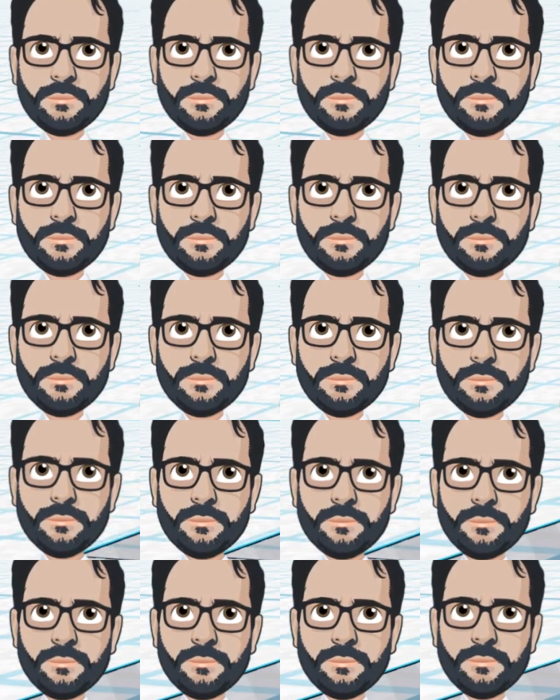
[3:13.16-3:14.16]

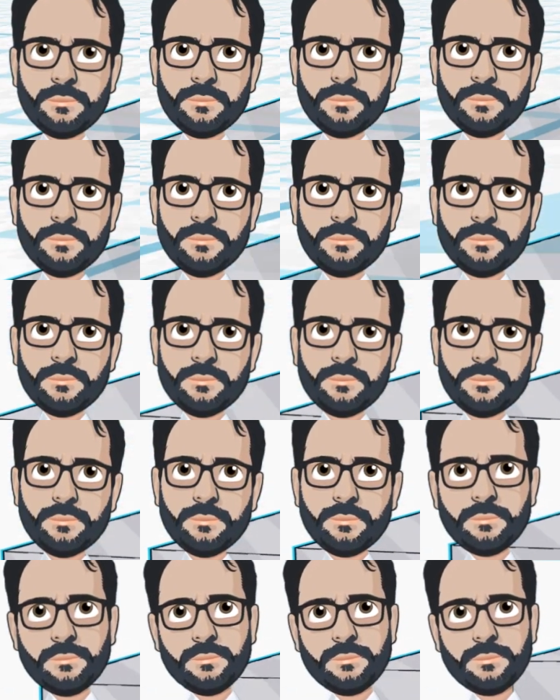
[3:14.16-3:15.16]

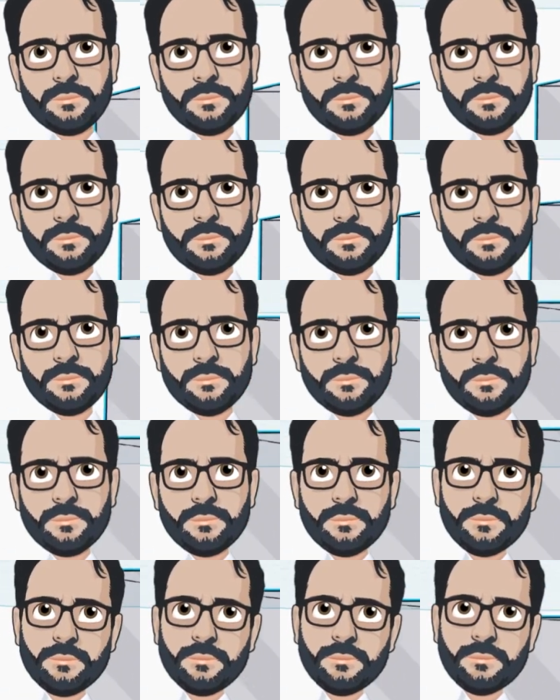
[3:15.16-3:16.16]

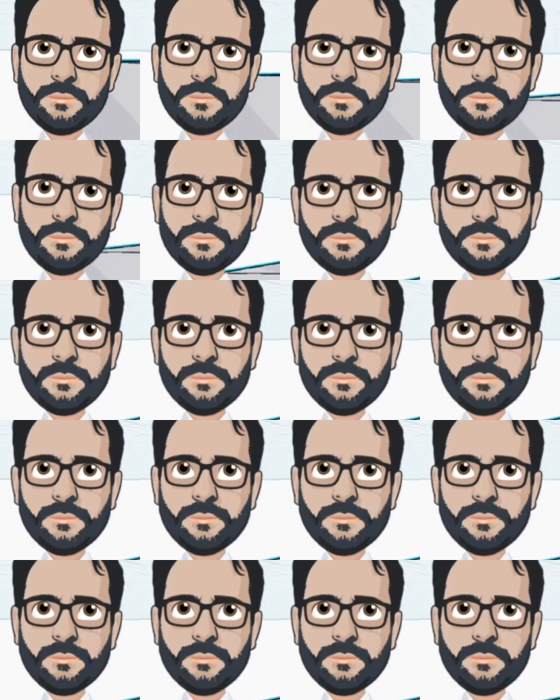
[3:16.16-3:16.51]
[no speech]